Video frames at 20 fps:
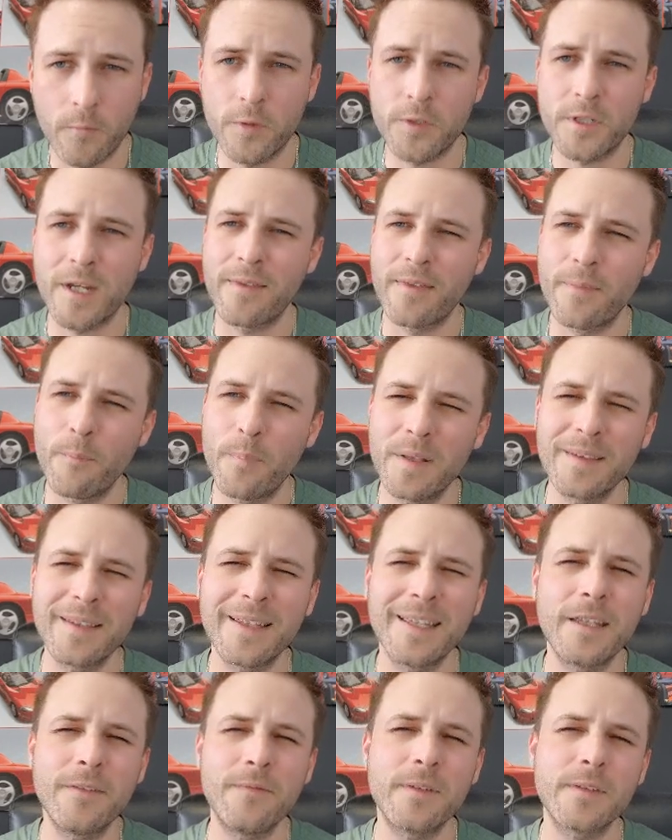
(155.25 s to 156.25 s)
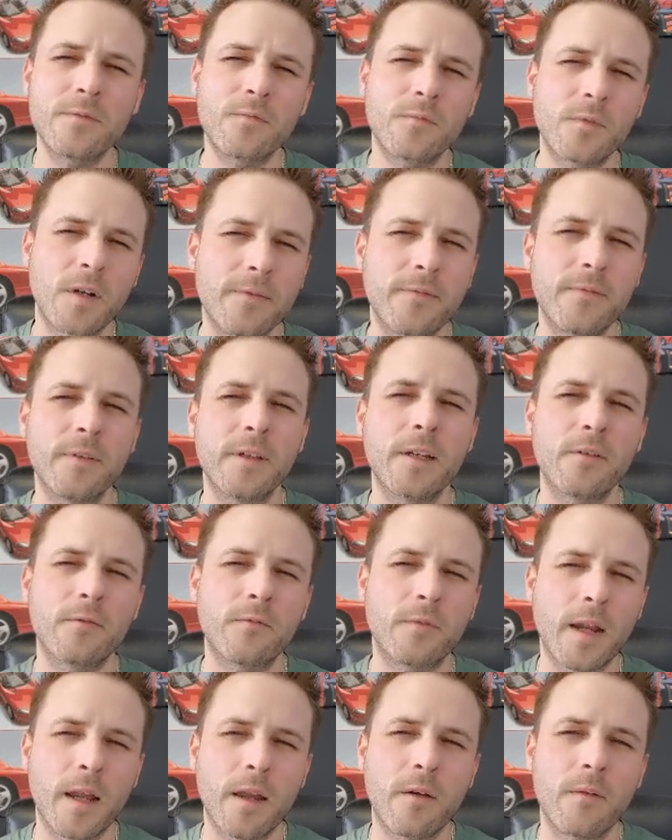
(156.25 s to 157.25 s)
which I believe is roughly
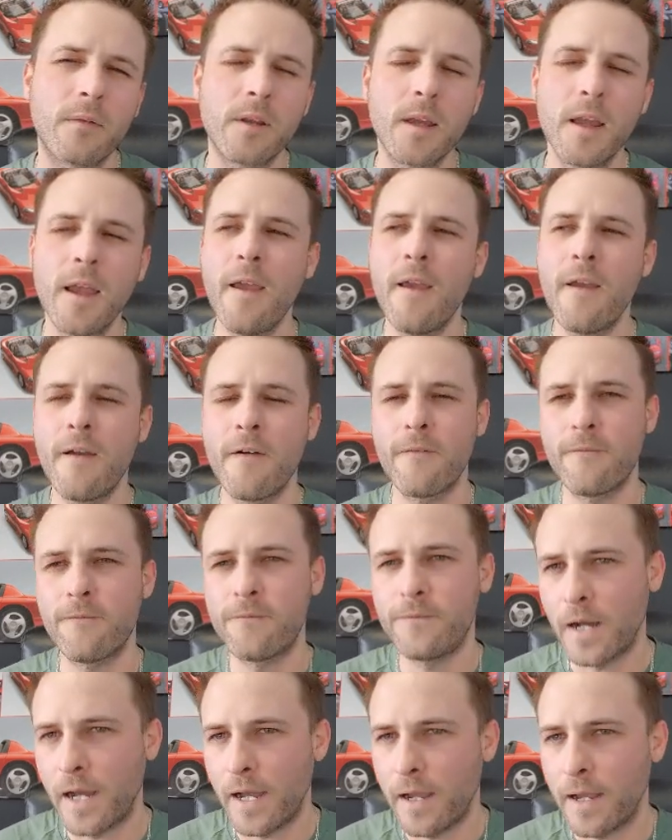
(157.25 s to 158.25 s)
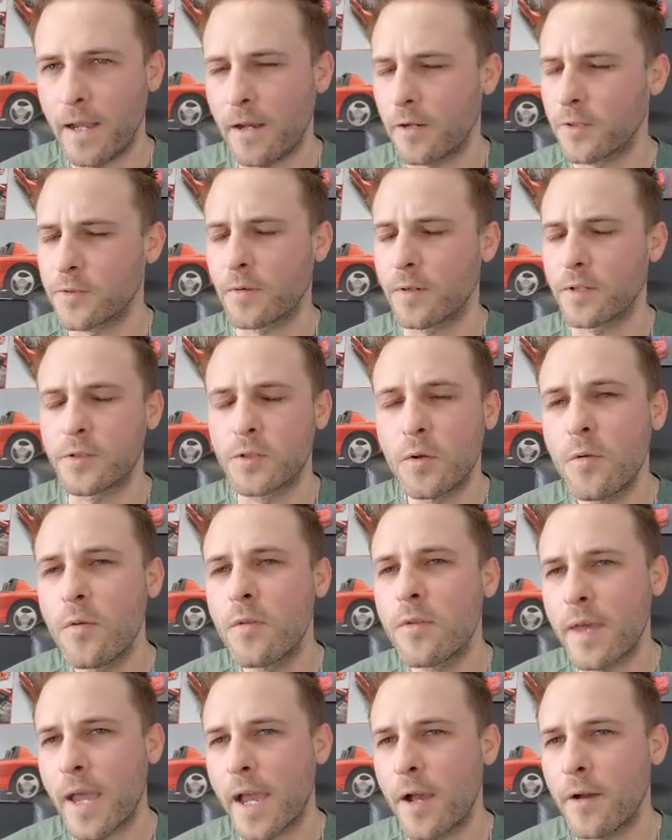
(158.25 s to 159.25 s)
around
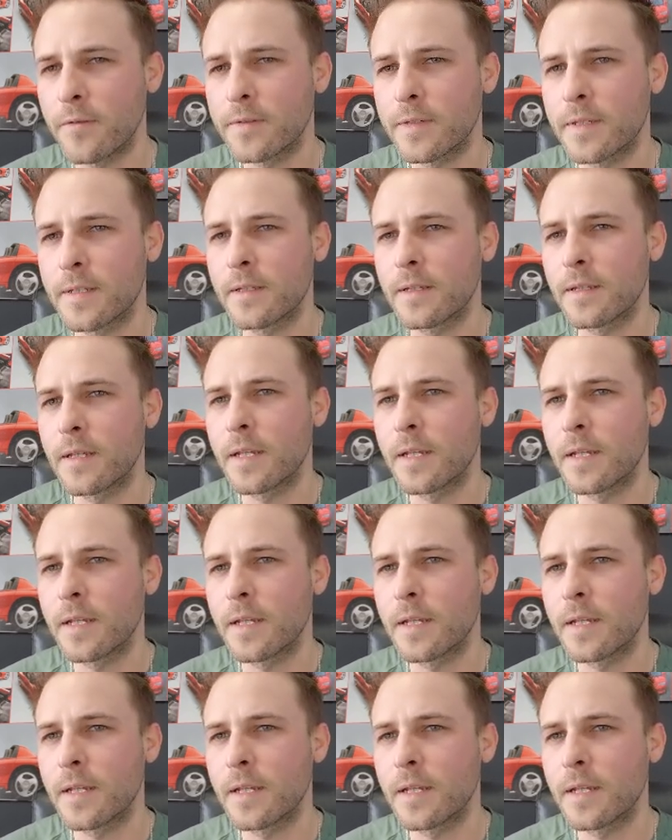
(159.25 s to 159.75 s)
2,000